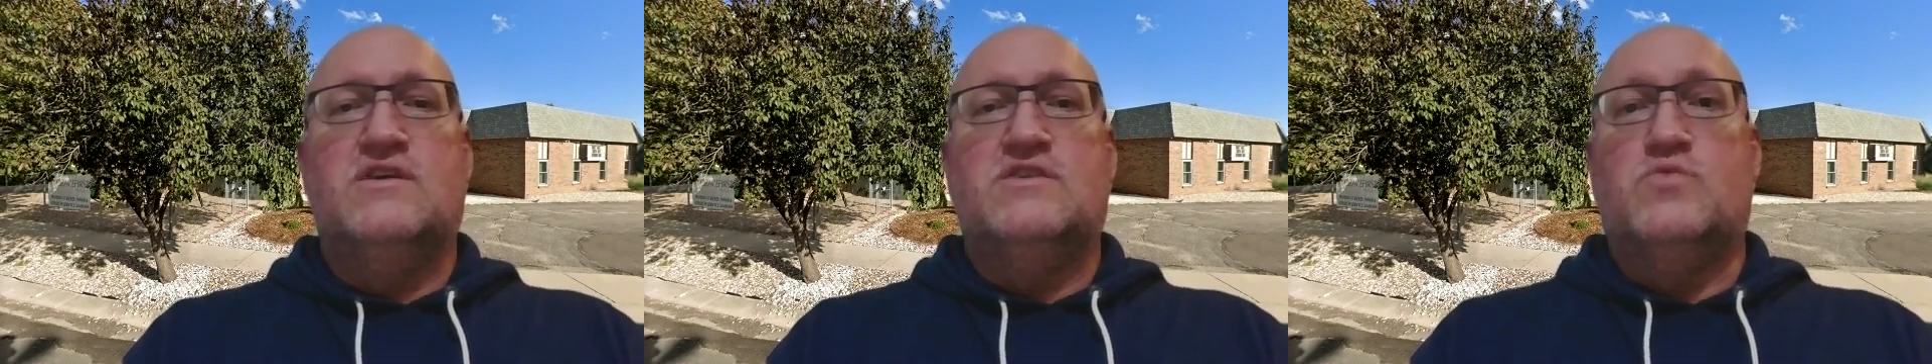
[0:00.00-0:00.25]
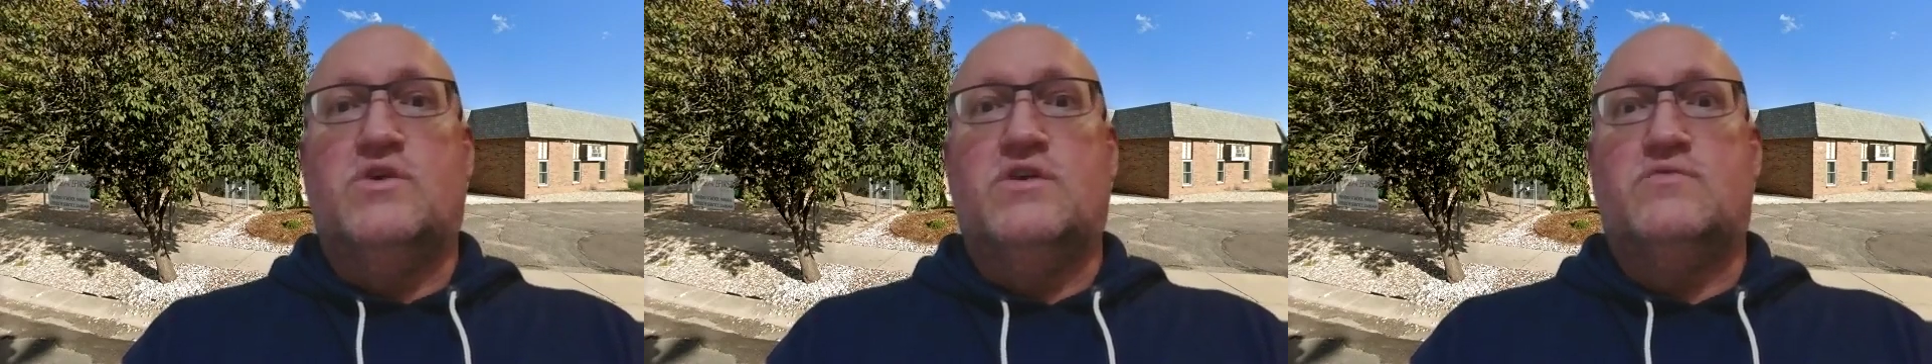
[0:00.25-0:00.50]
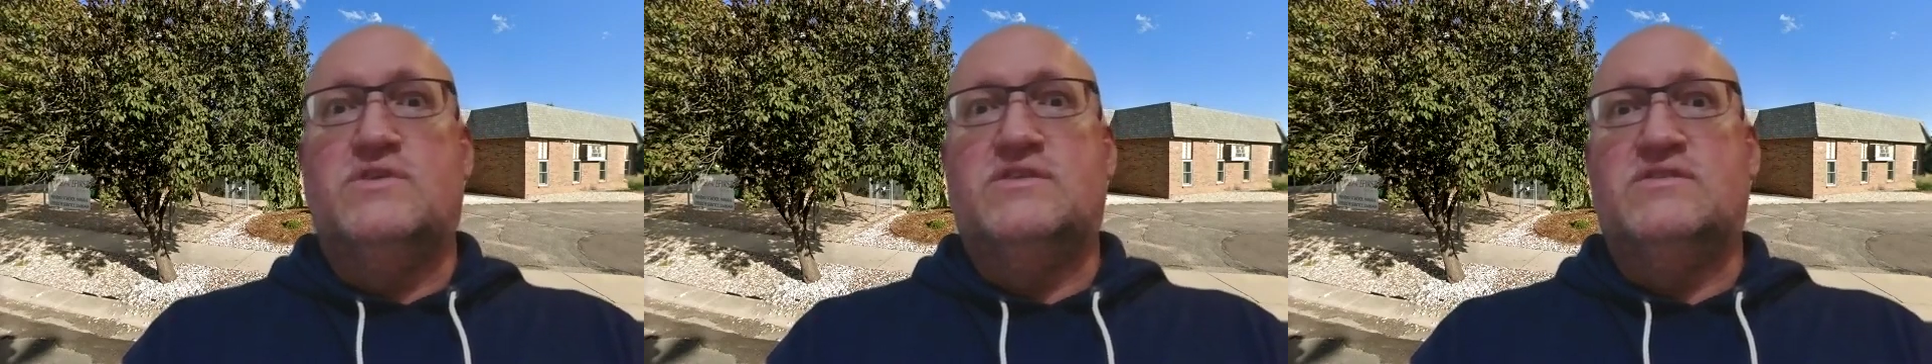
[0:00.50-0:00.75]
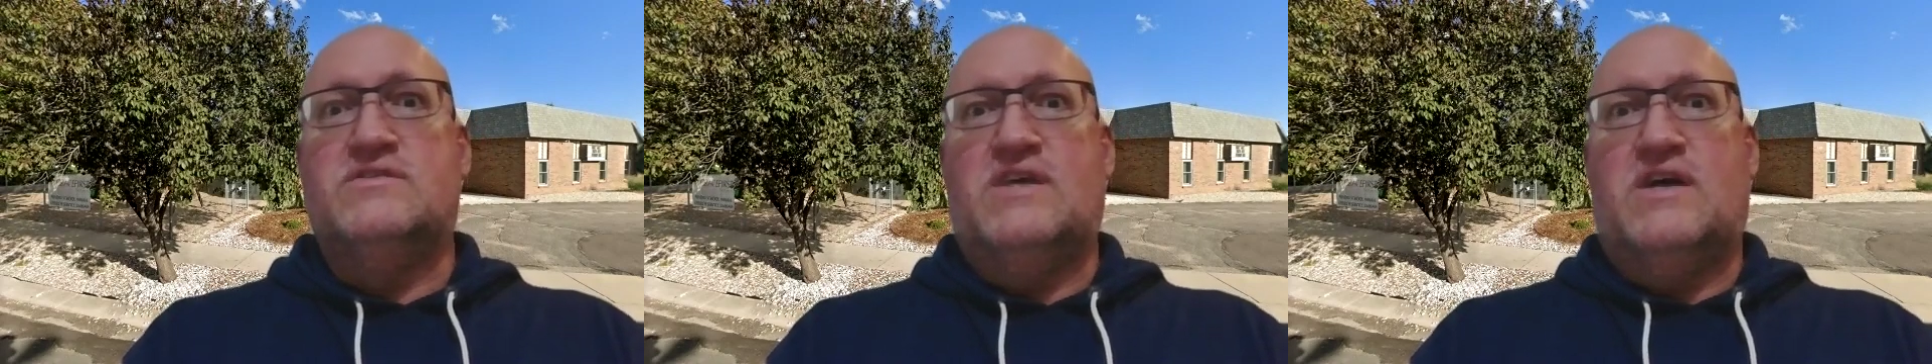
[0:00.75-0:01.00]
It's one of the
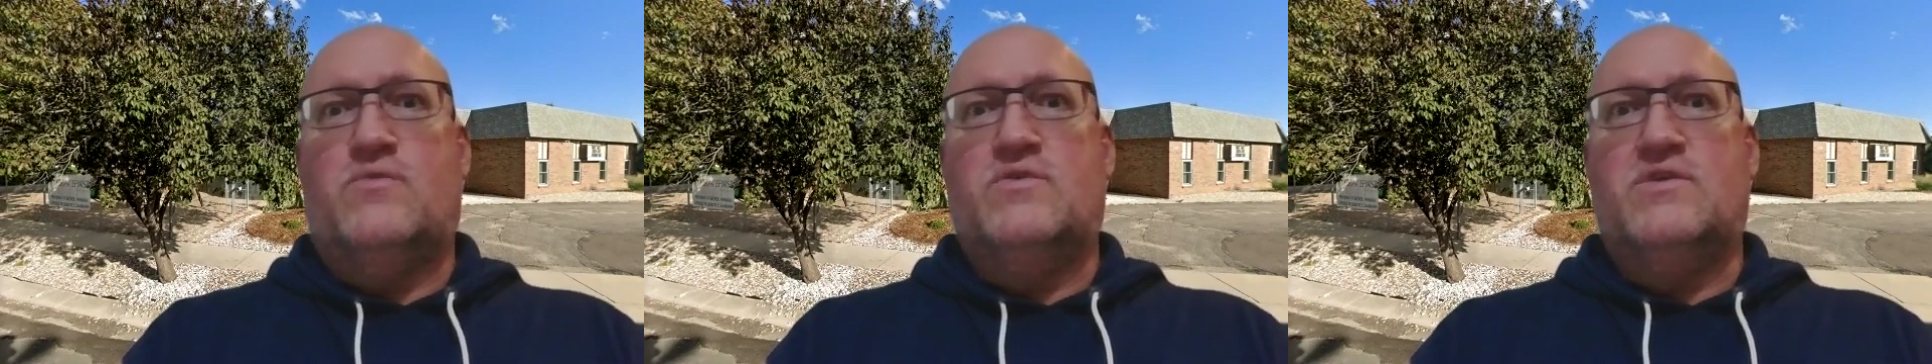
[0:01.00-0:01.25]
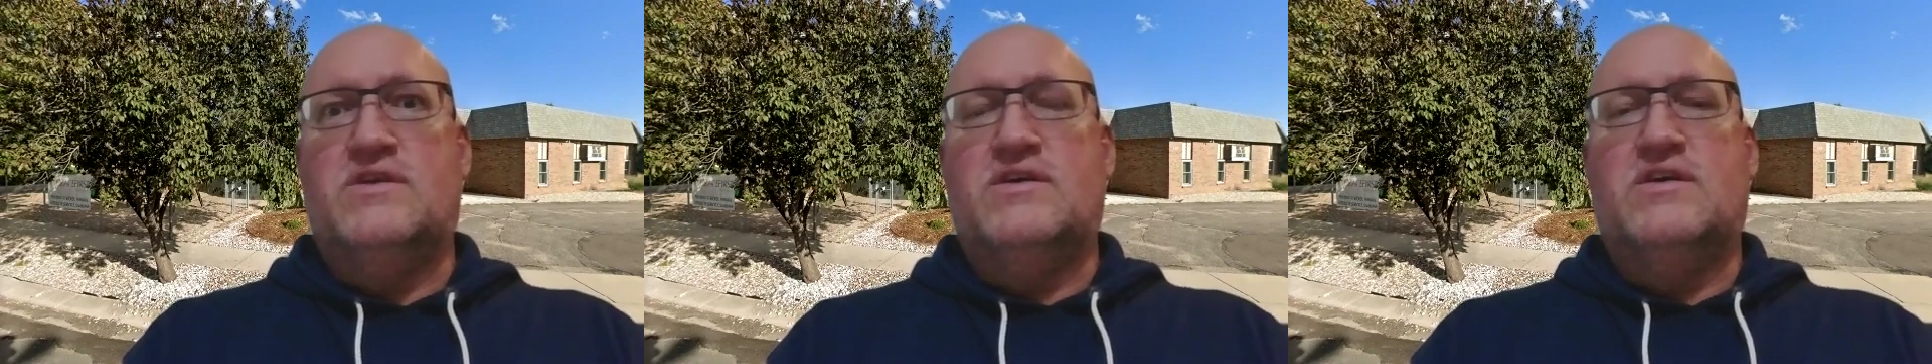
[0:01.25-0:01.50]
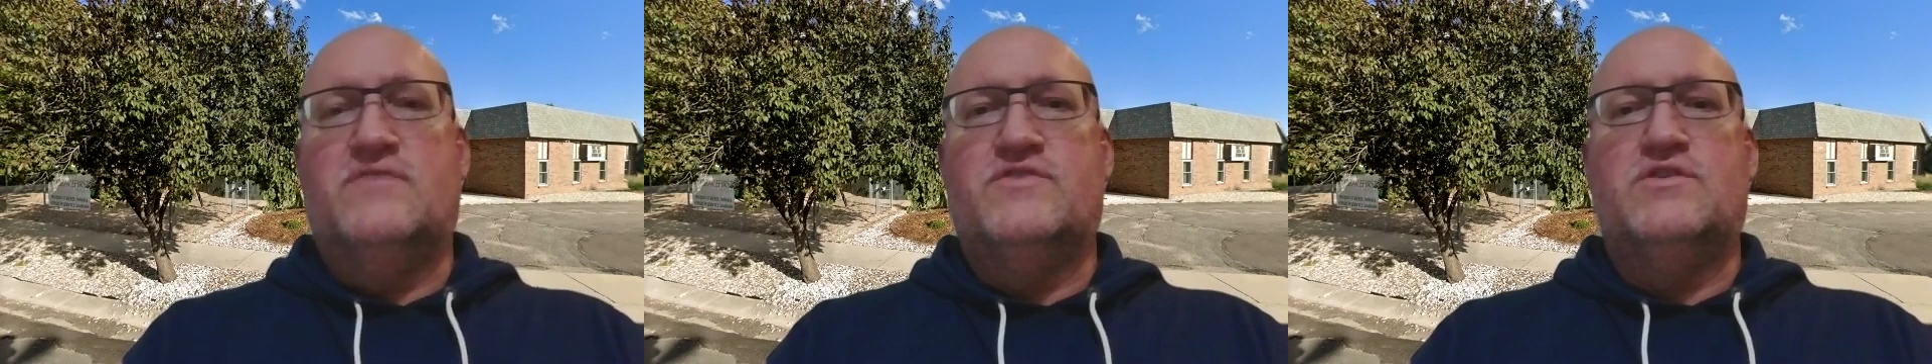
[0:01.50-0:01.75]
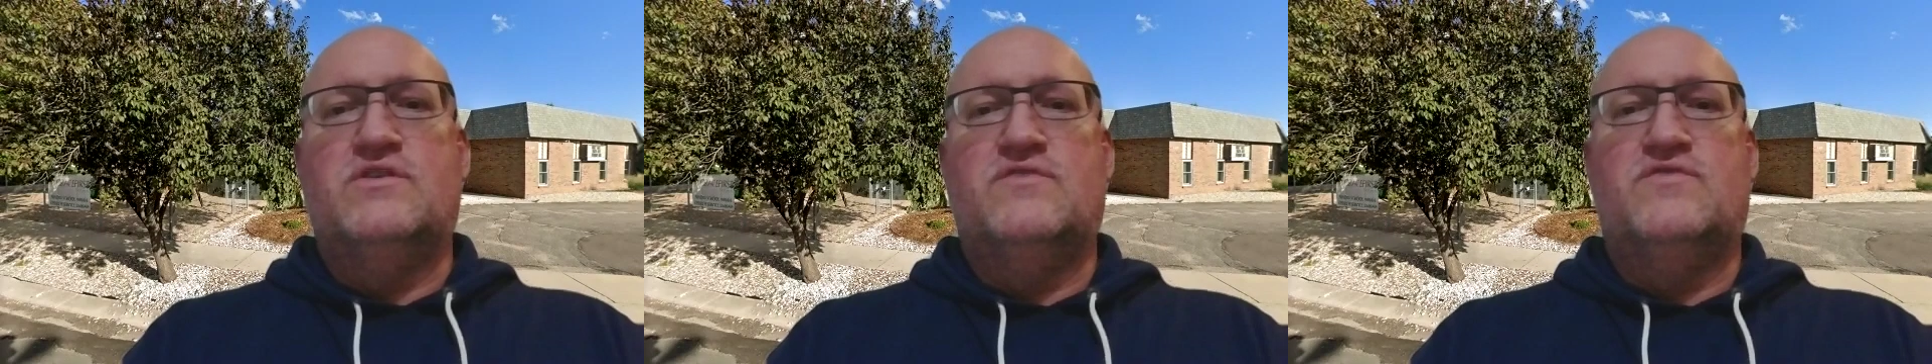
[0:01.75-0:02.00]
reasons I really love a
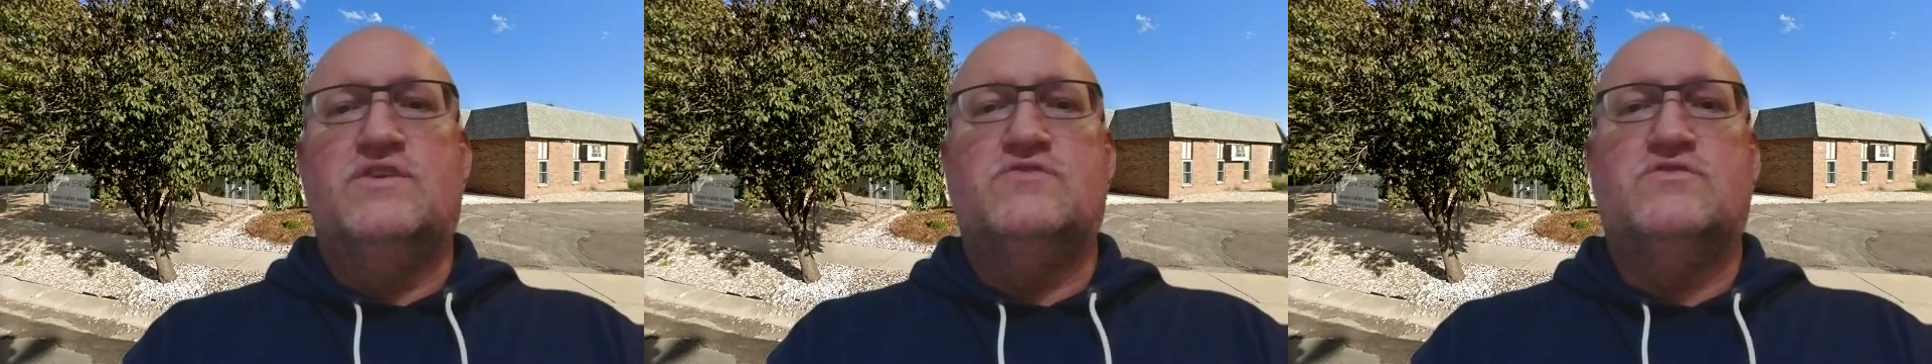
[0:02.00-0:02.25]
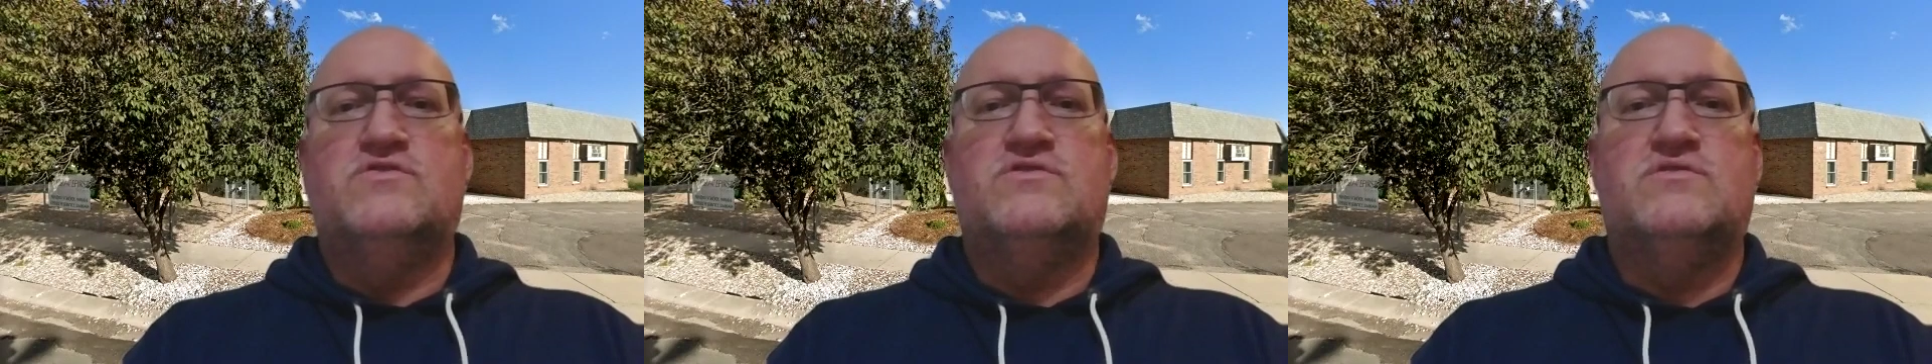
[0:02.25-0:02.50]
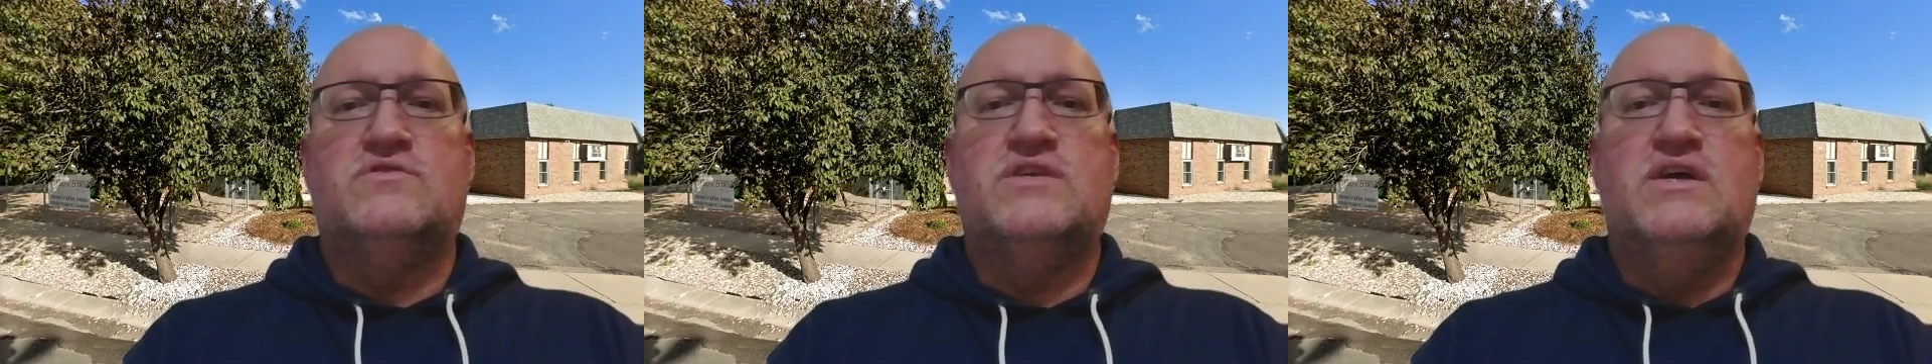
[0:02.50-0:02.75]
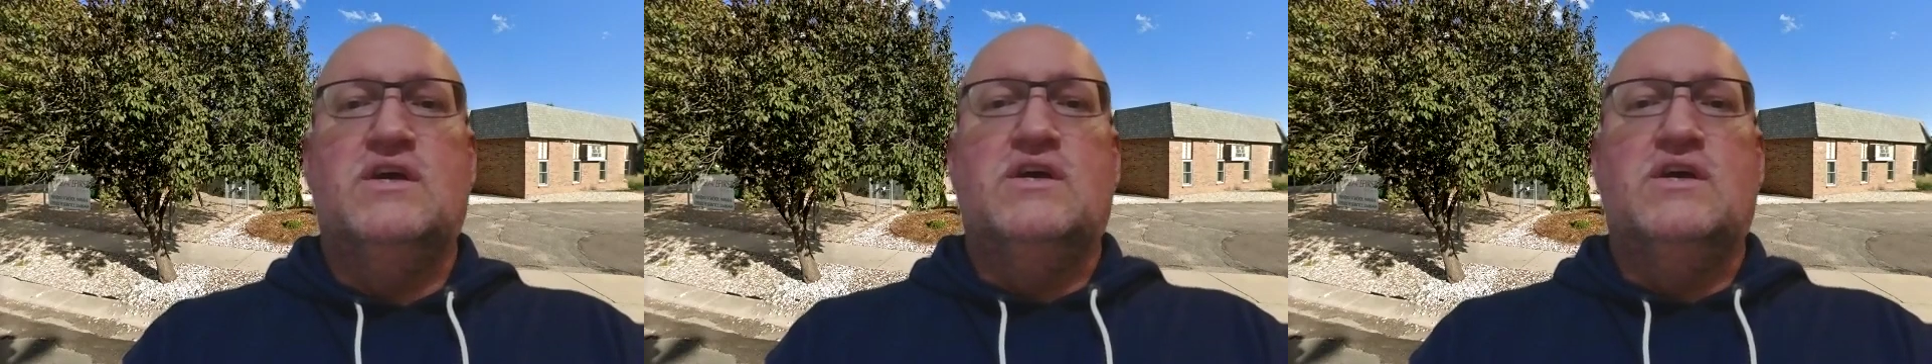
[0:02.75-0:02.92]
good adventure story.